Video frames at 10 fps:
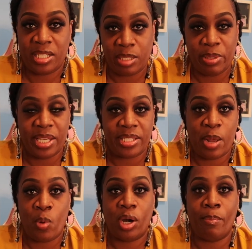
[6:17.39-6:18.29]
just because
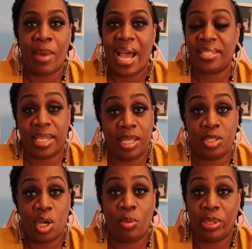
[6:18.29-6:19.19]
they weren't my skin
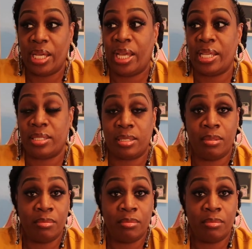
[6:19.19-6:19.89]
tone because